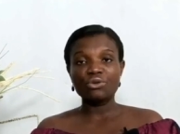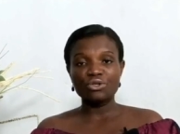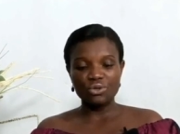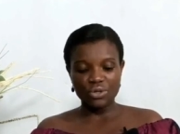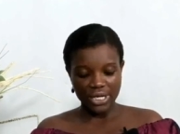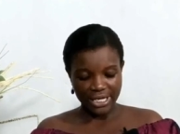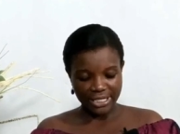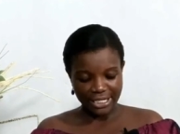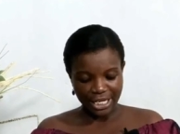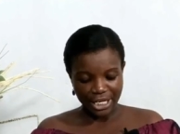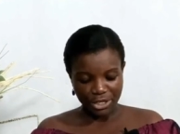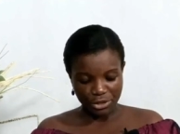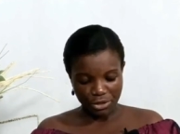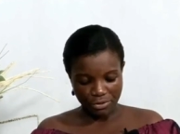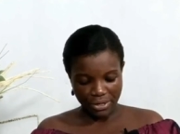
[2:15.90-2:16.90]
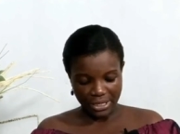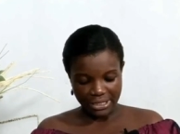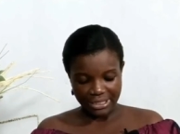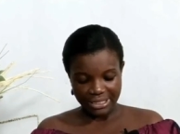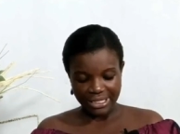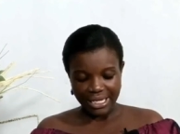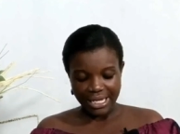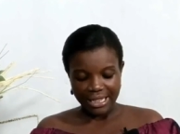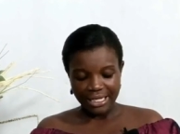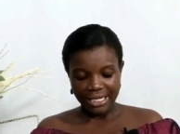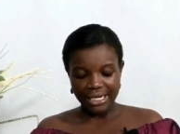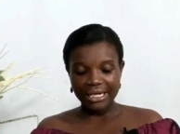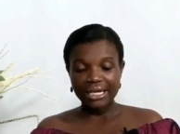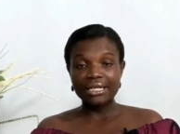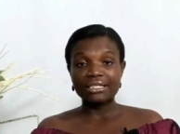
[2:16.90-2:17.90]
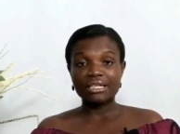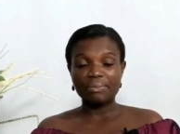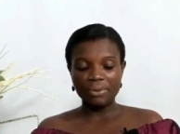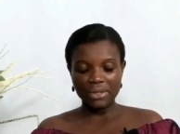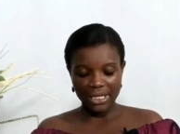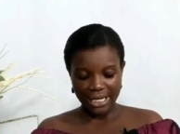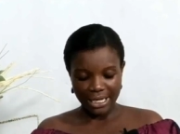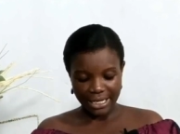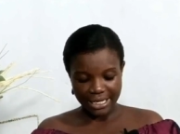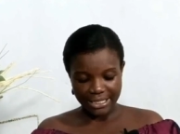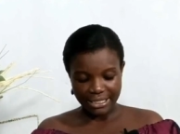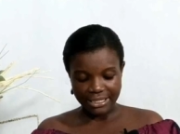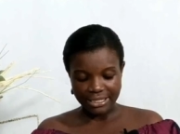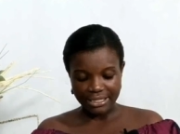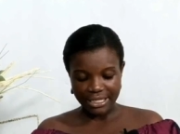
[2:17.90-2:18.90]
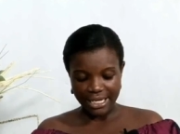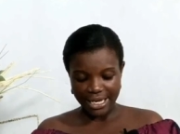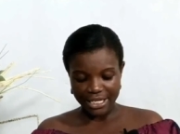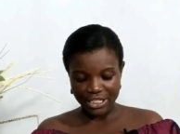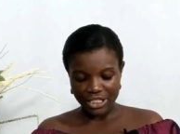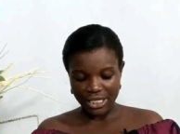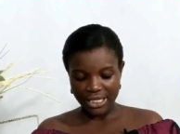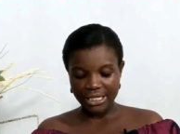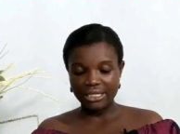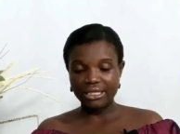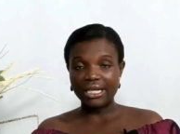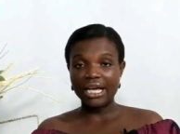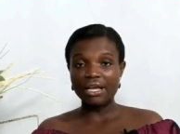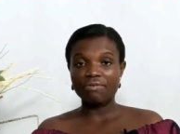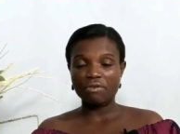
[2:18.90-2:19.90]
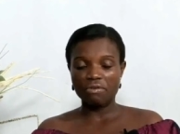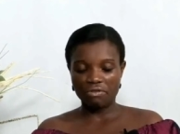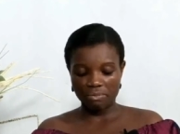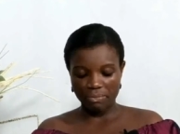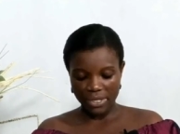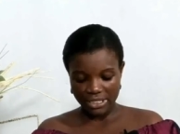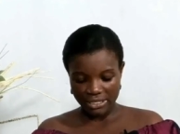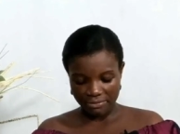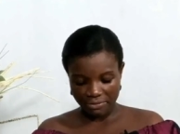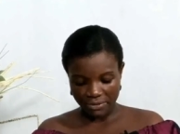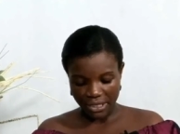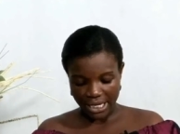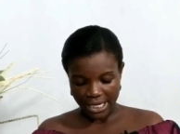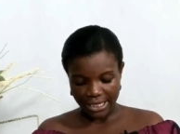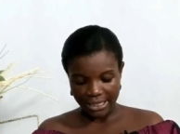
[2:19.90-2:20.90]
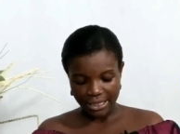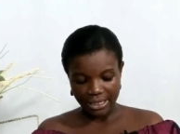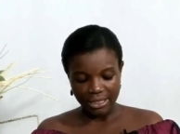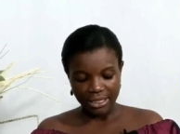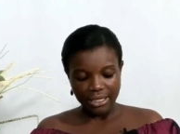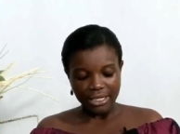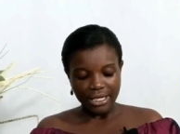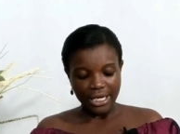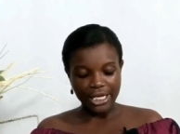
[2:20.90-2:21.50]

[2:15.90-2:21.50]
Due to its ignorance that a caterpillar is a stage in the life of a butterfly,